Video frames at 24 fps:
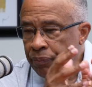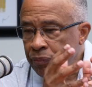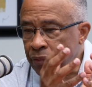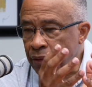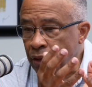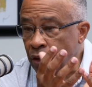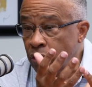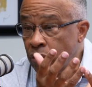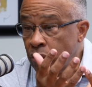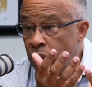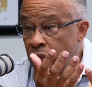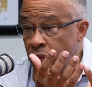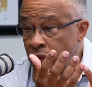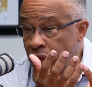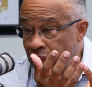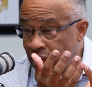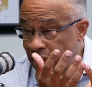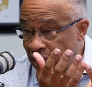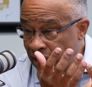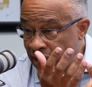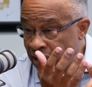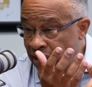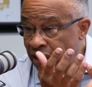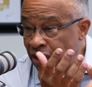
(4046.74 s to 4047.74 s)

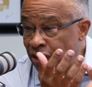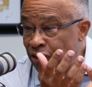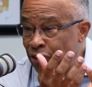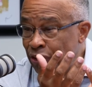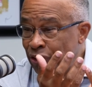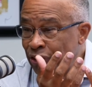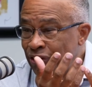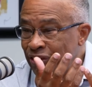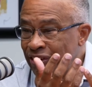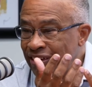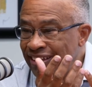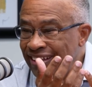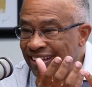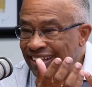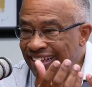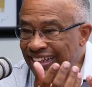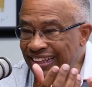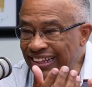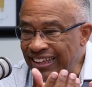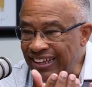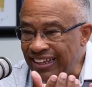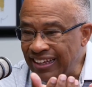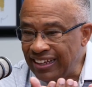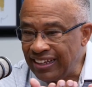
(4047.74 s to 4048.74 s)
that glitter
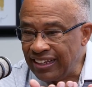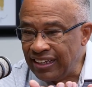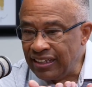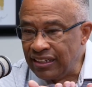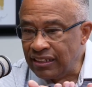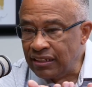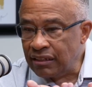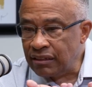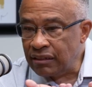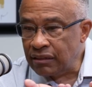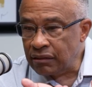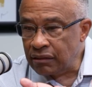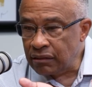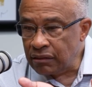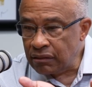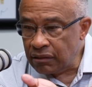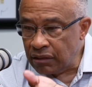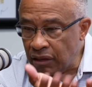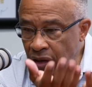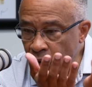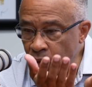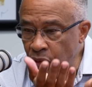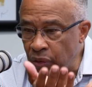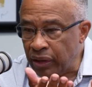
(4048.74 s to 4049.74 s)

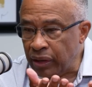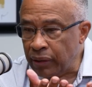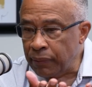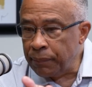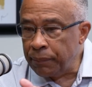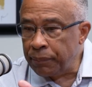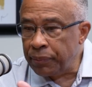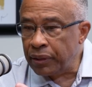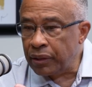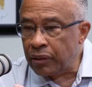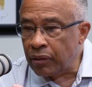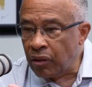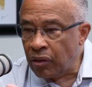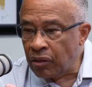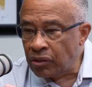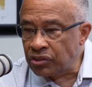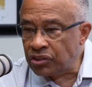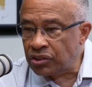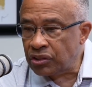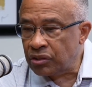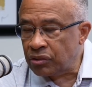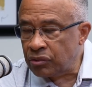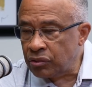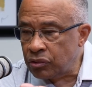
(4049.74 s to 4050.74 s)
going, but
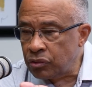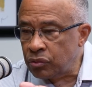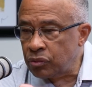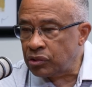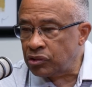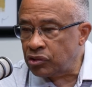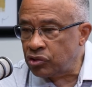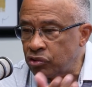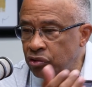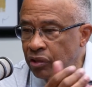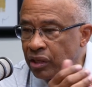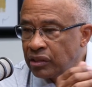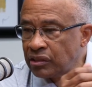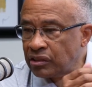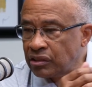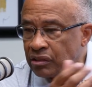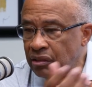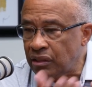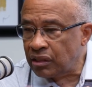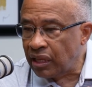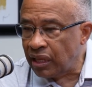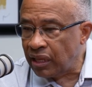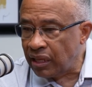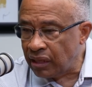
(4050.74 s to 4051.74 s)
also to address
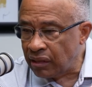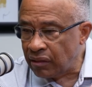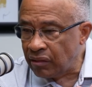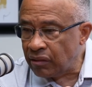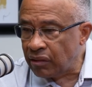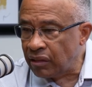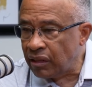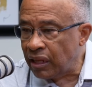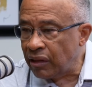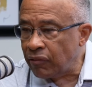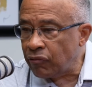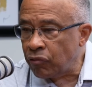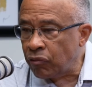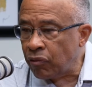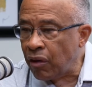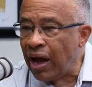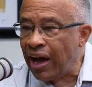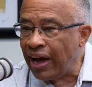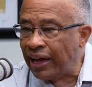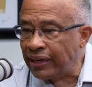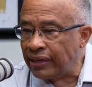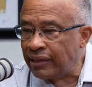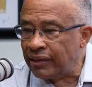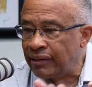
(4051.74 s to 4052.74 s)
that
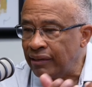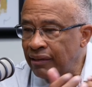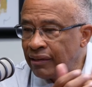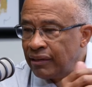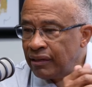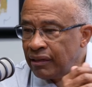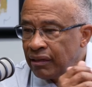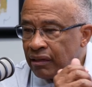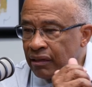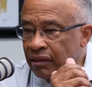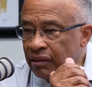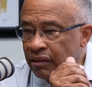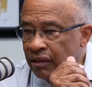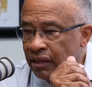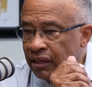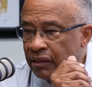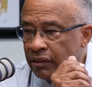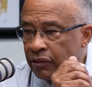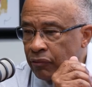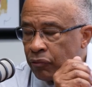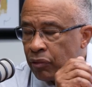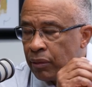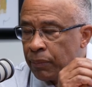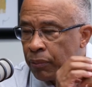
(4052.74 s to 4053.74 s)
rot
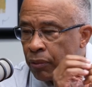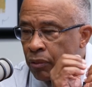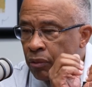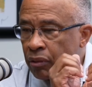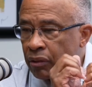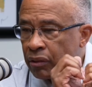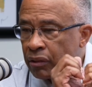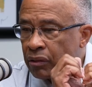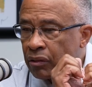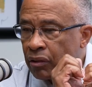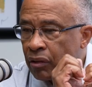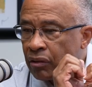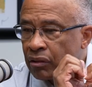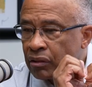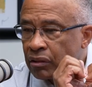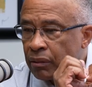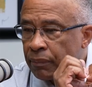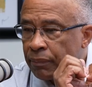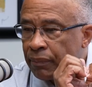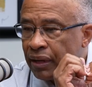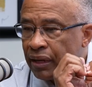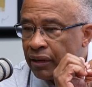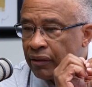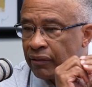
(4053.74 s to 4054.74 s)
that the report talked
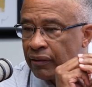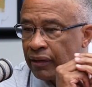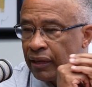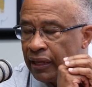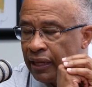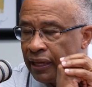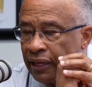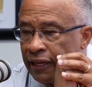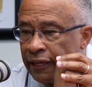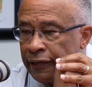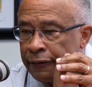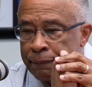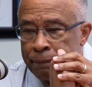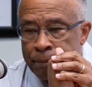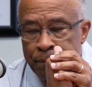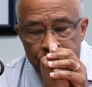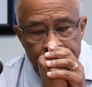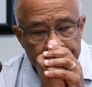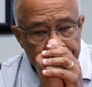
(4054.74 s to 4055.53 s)
about. And